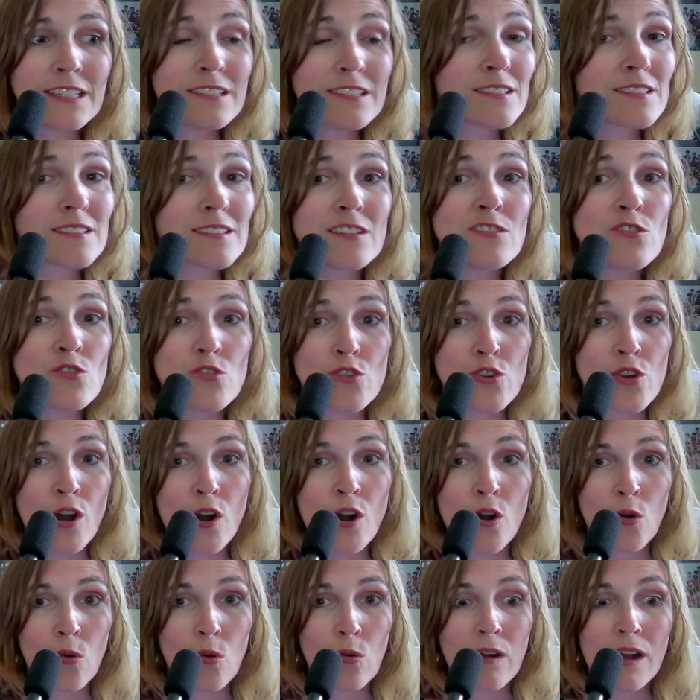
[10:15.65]
didn't
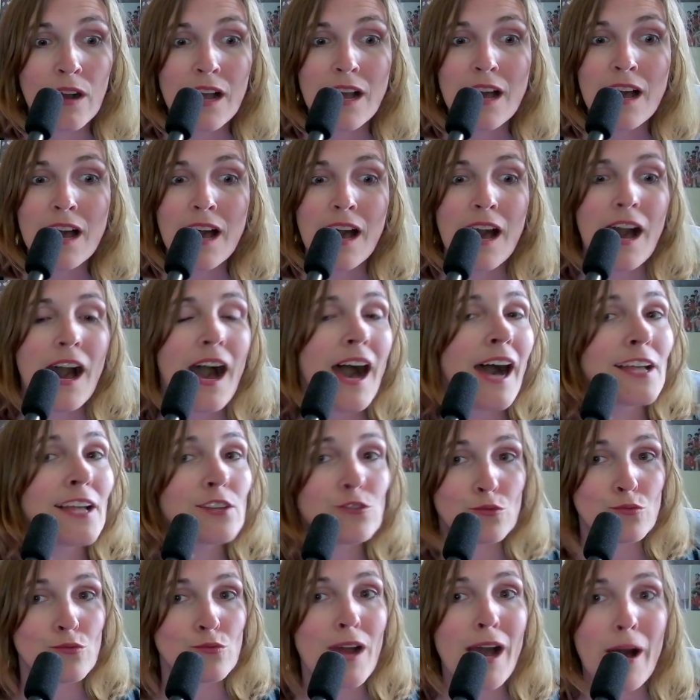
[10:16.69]
know how
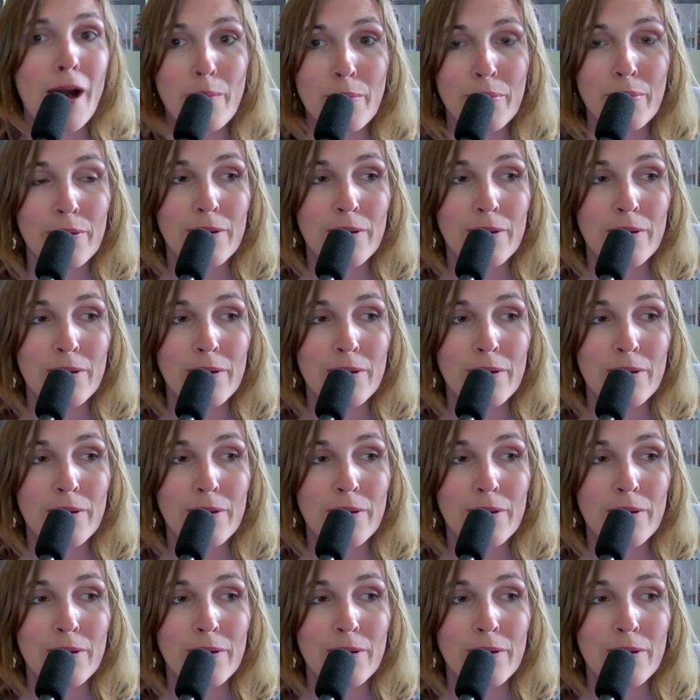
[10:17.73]
to rap